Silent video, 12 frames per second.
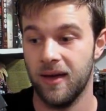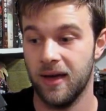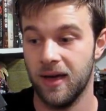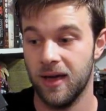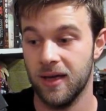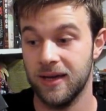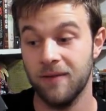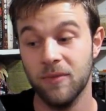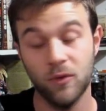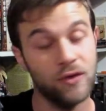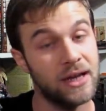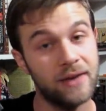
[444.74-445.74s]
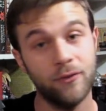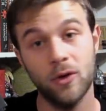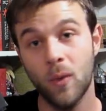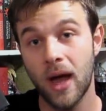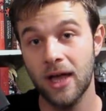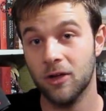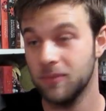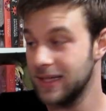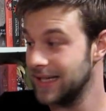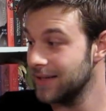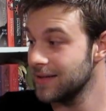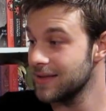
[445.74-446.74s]
And I've been reading it for a while
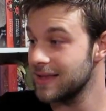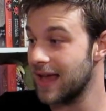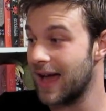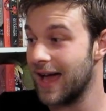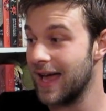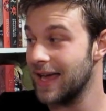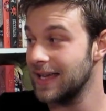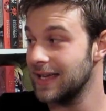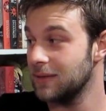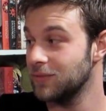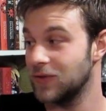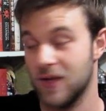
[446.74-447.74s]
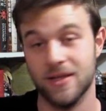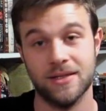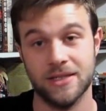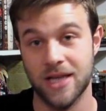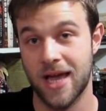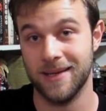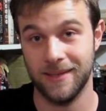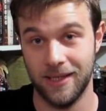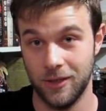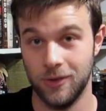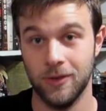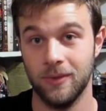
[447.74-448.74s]
because I am just not
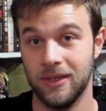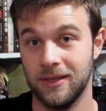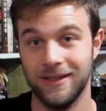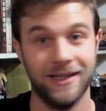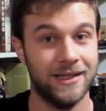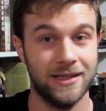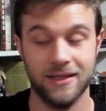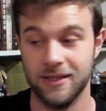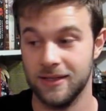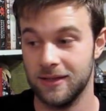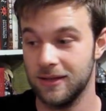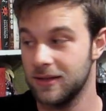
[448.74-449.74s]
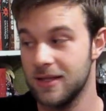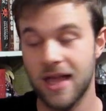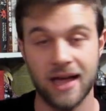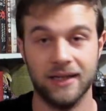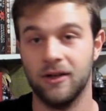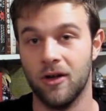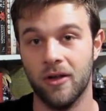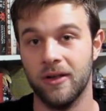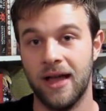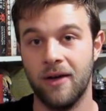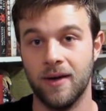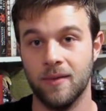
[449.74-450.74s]
into it. It is not at
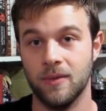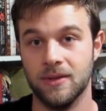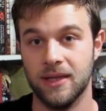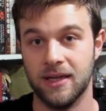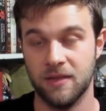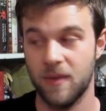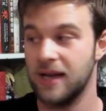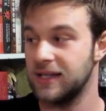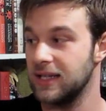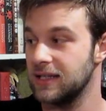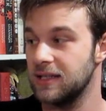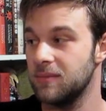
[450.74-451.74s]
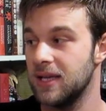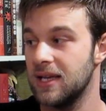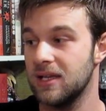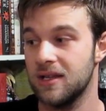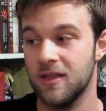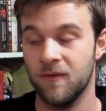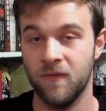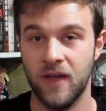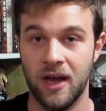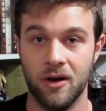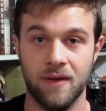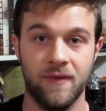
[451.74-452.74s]
all how I was expecting it to be. It is
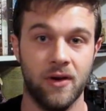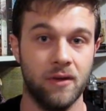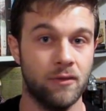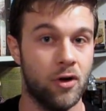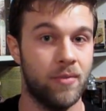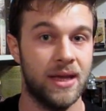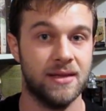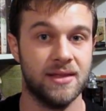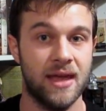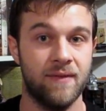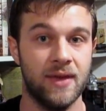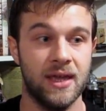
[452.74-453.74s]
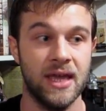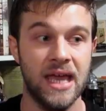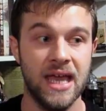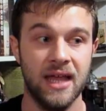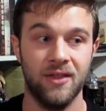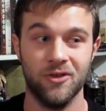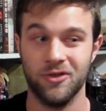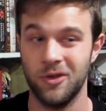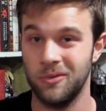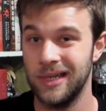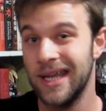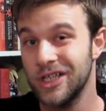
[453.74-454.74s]
very, very romance heavy. There's
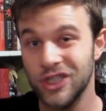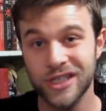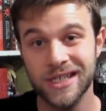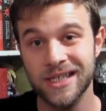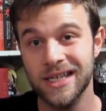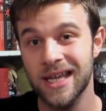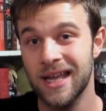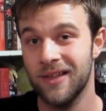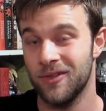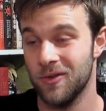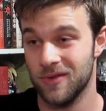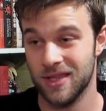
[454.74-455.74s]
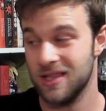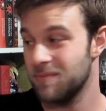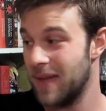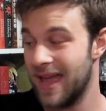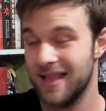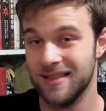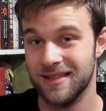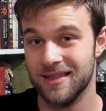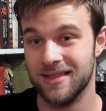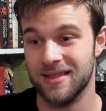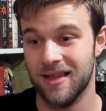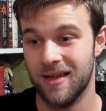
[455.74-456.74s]
no tension, no suspense.